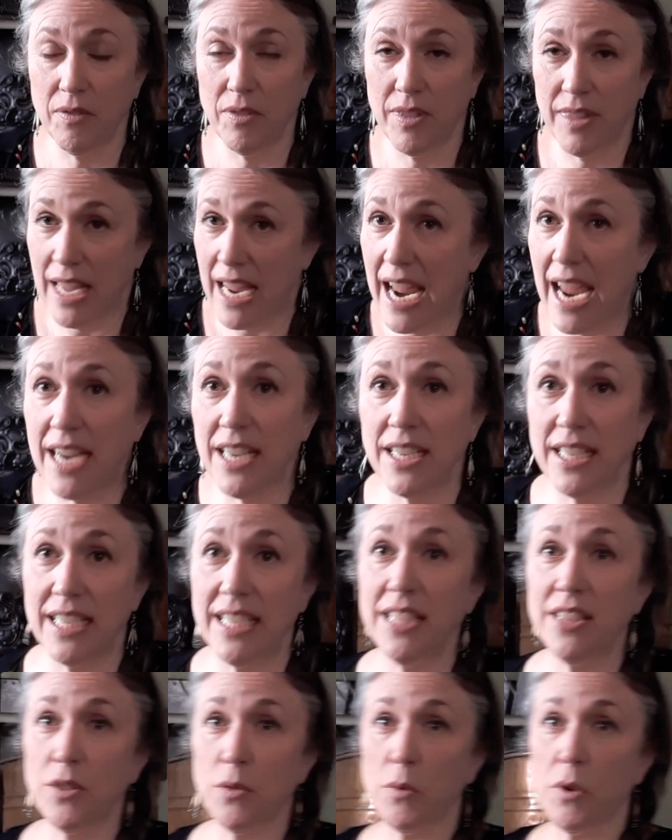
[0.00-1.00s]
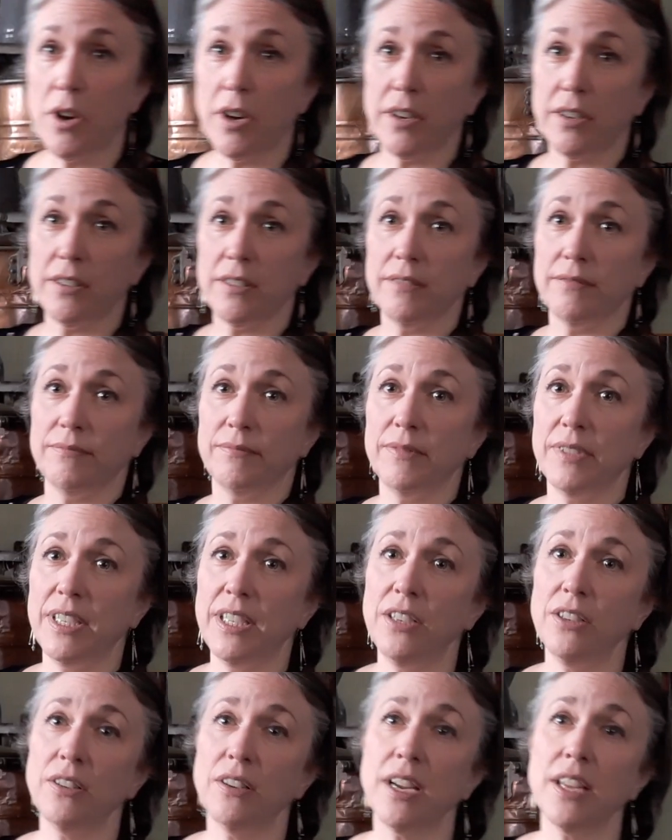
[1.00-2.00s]
they had to heat the water
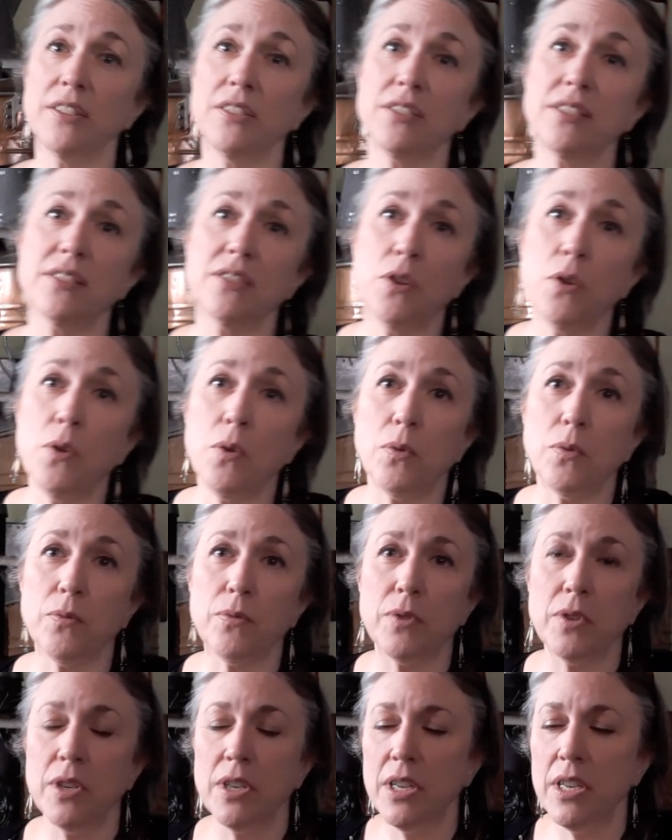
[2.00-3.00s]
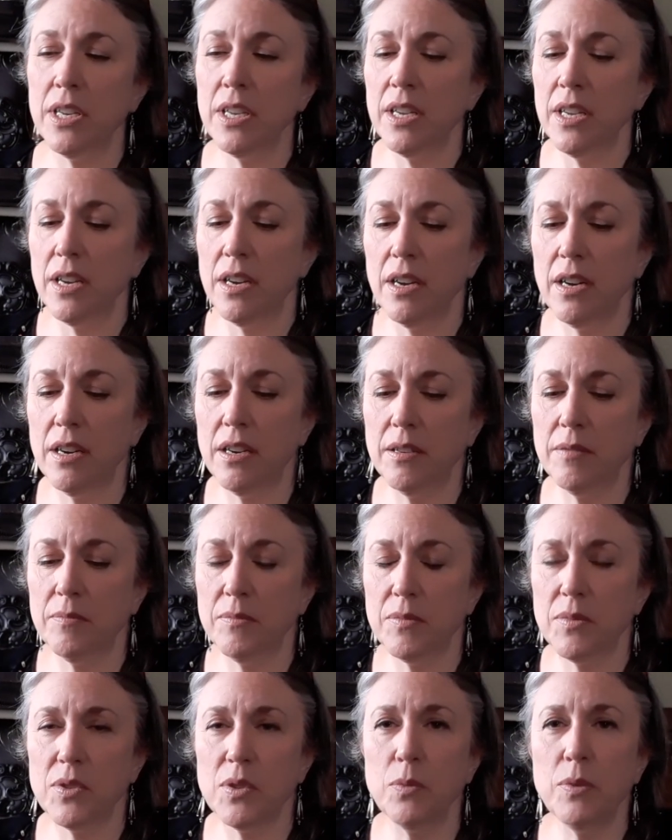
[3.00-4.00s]
here on the stove.
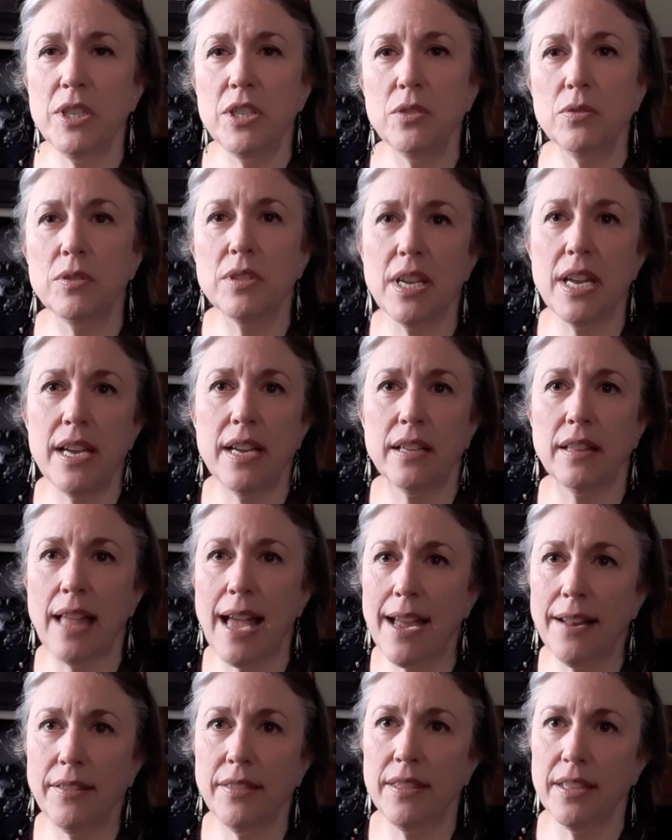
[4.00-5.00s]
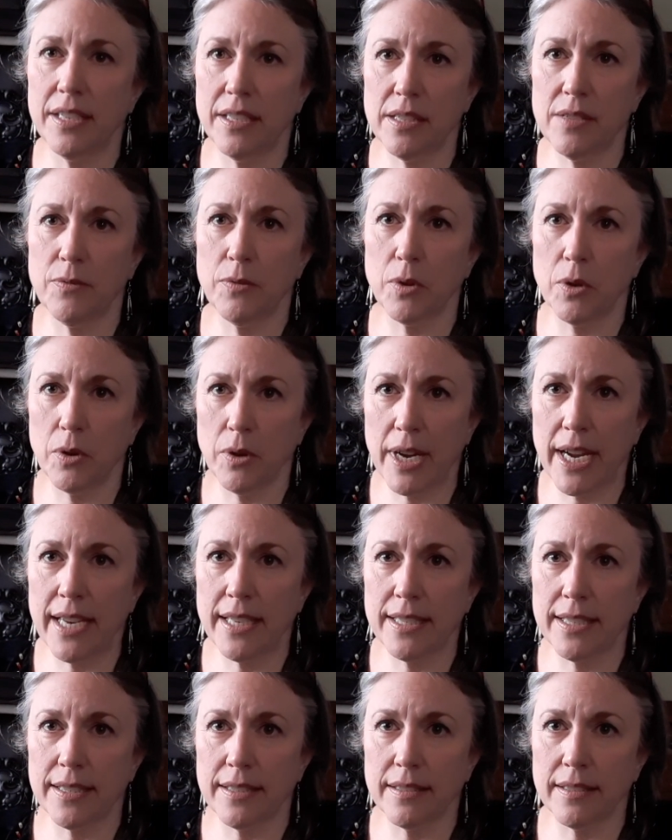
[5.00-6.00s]
So we do take a lot of things for
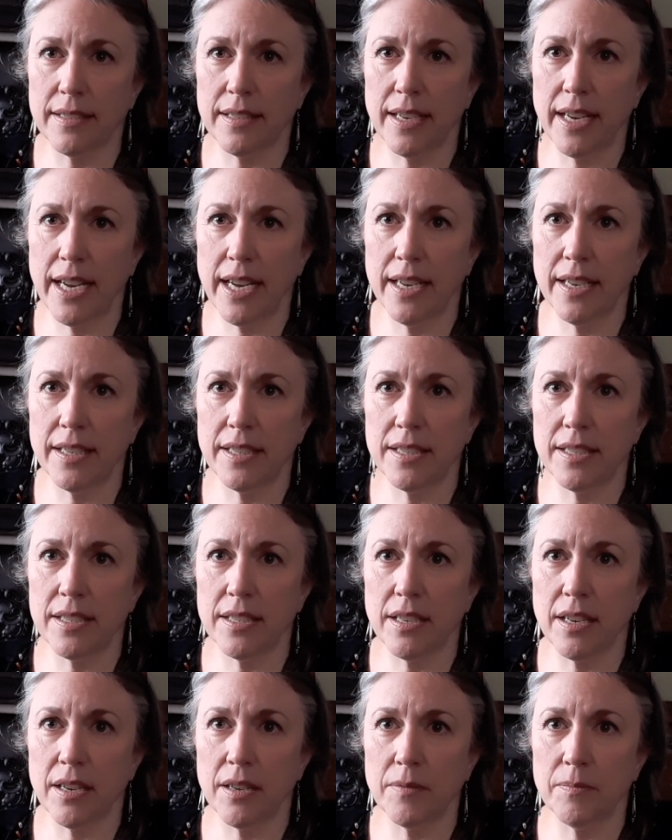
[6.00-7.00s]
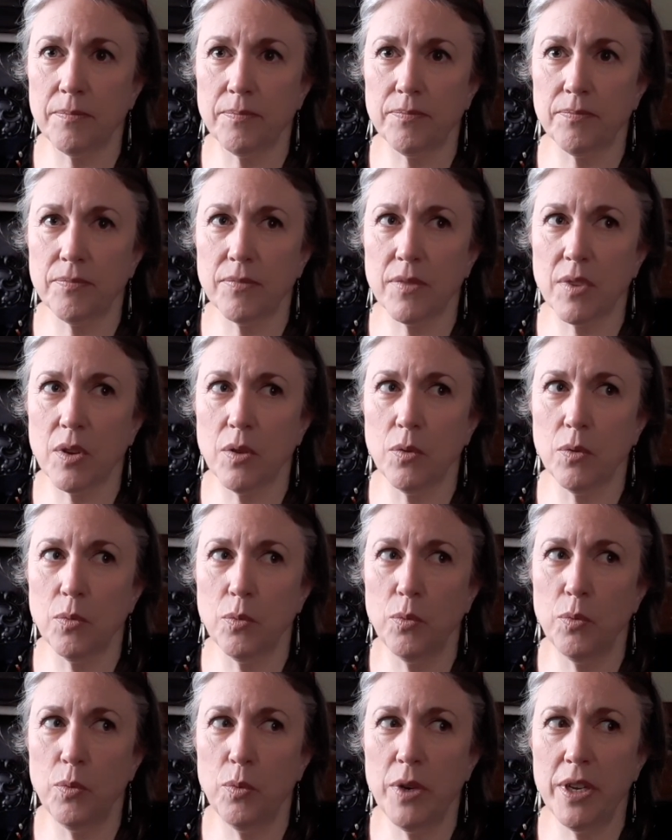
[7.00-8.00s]
granted, and
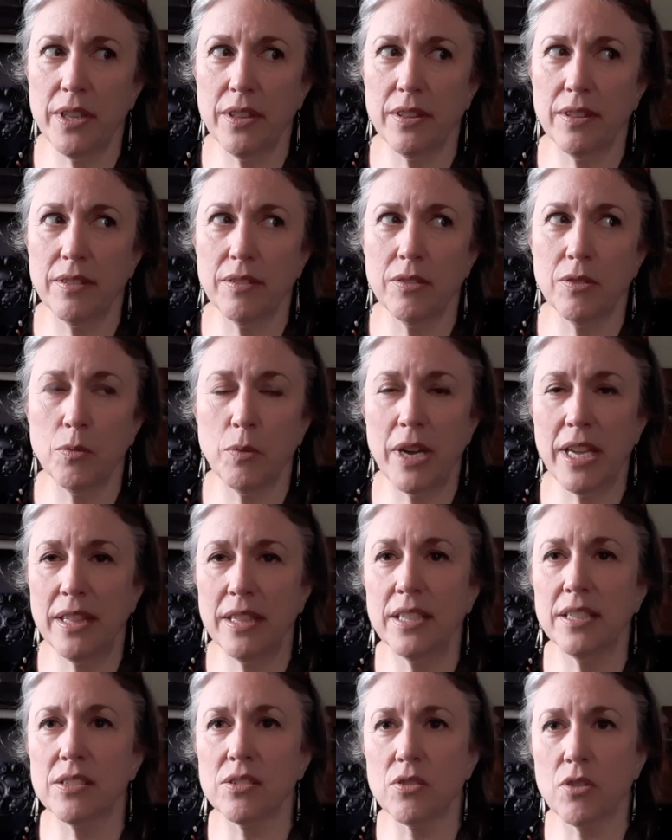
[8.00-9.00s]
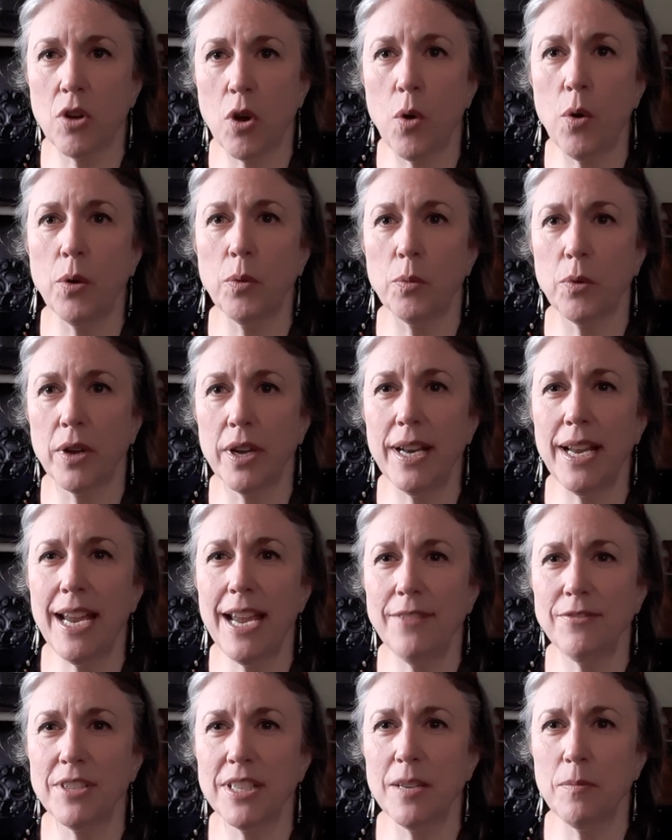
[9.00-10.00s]
with the way things are going, we're going to
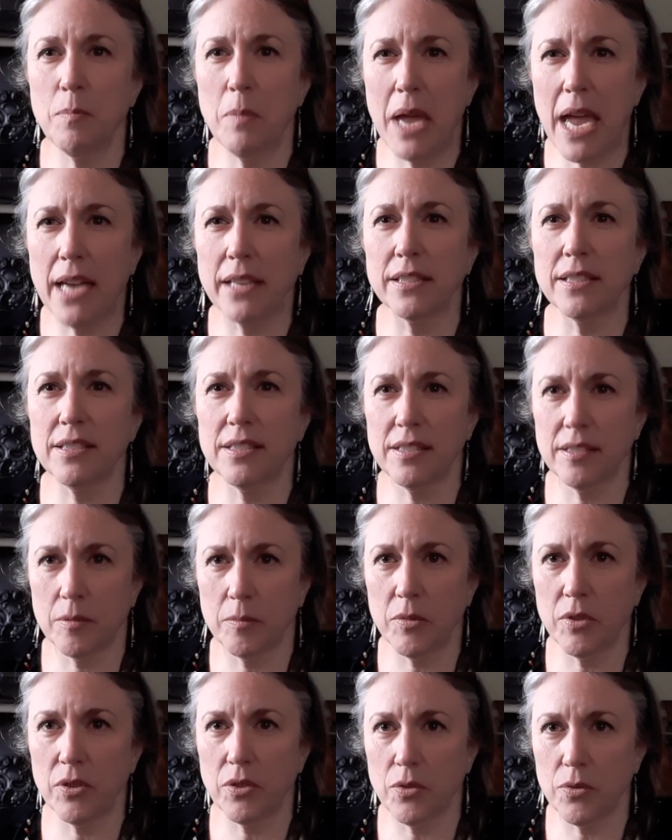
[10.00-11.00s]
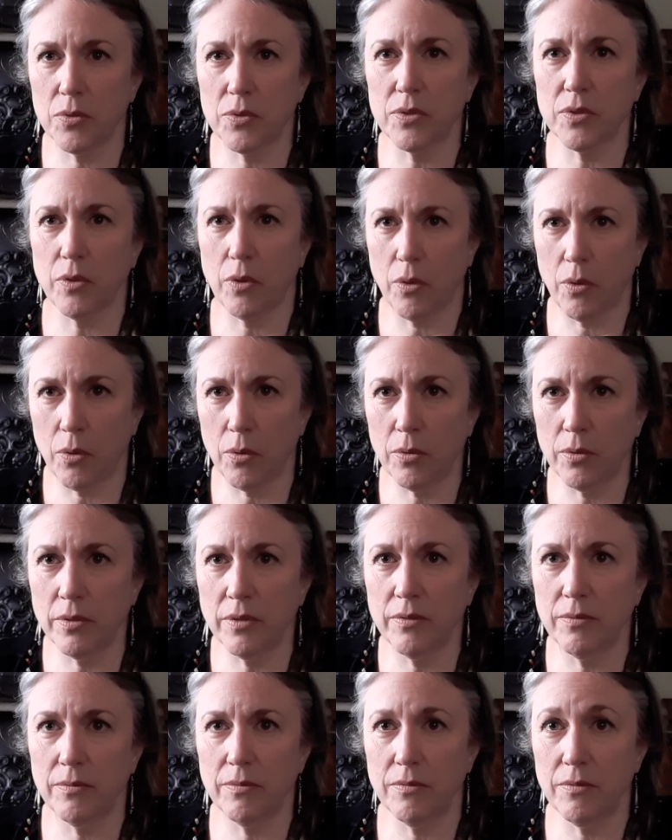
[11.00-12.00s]
have to get back to some of those
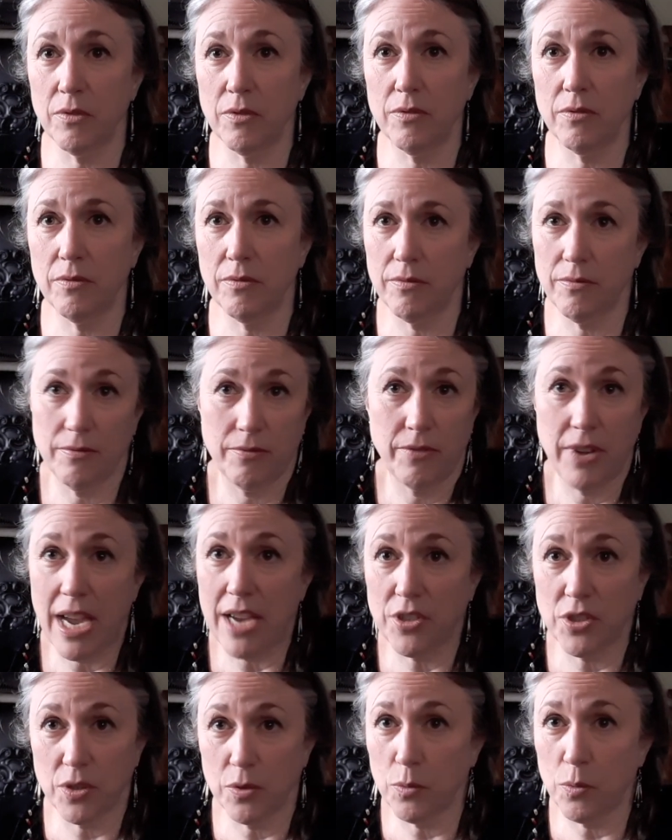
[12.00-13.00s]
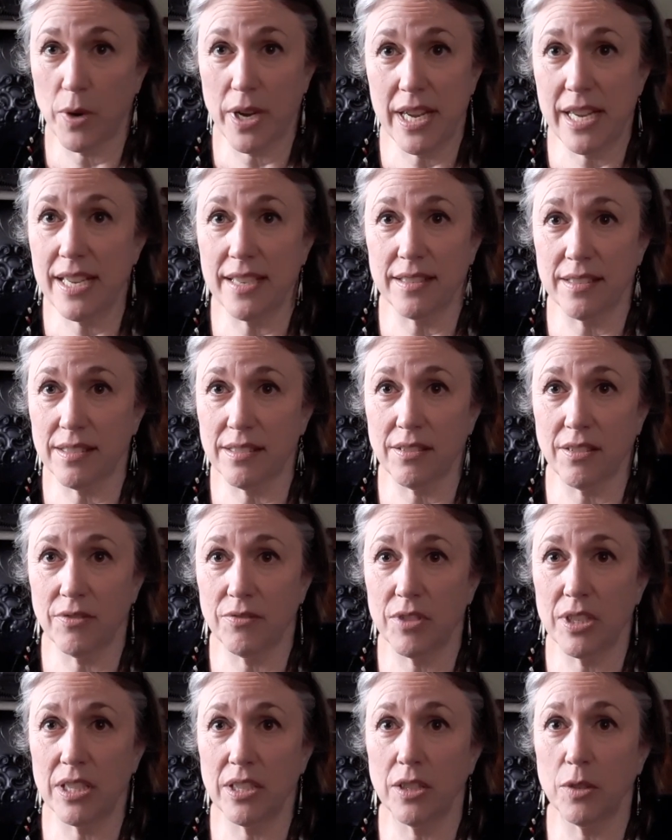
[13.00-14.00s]
old-fashioned ways
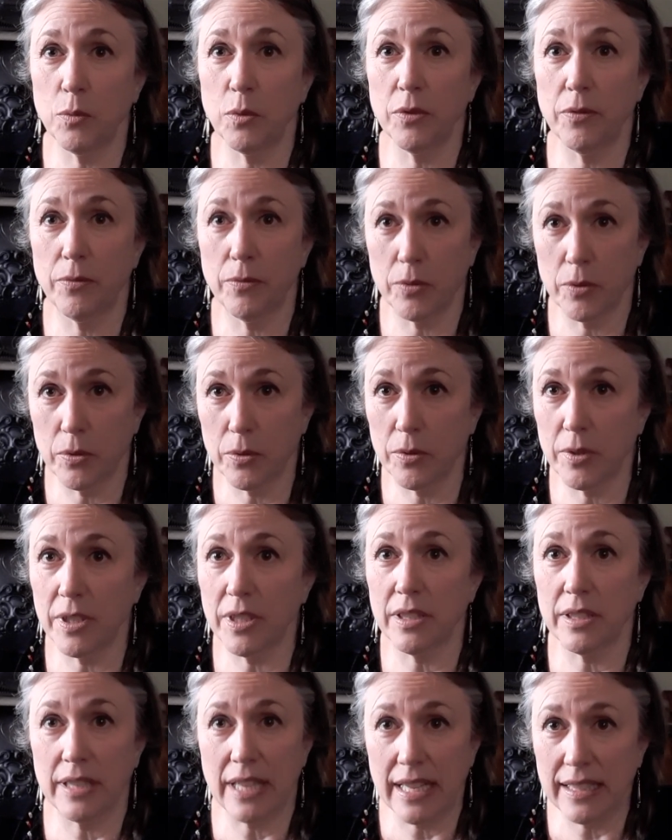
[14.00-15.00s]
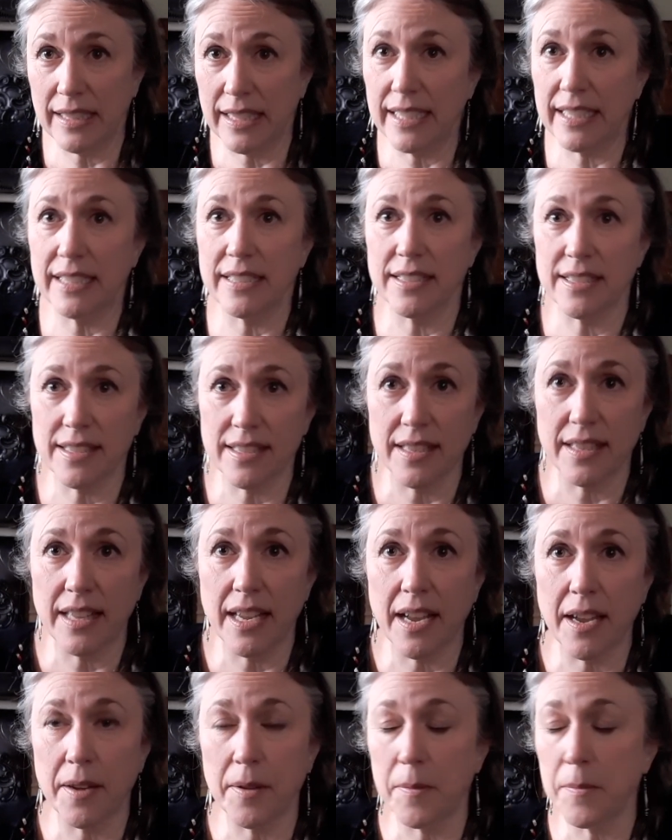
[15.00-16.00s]
of dealing with food and cleanliness and
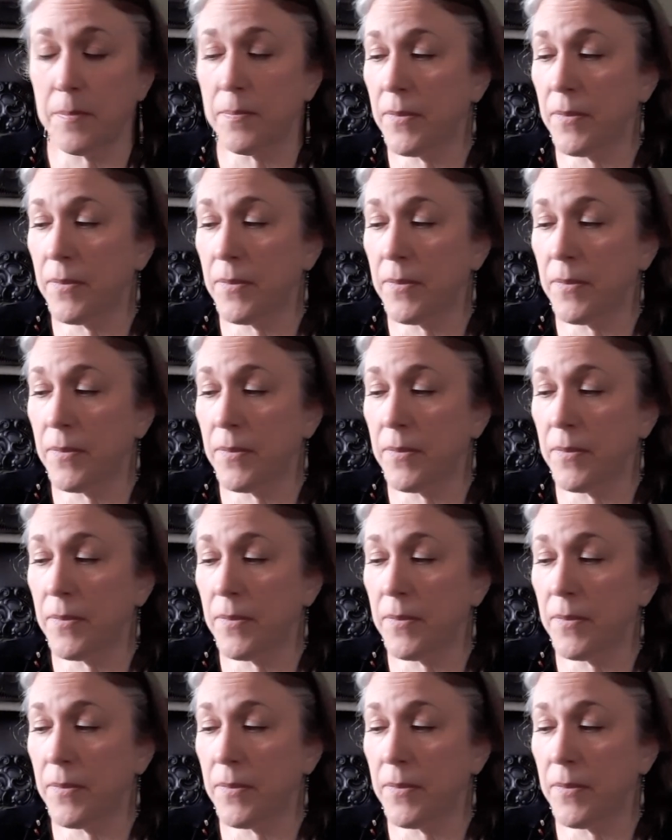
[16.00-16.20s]
that.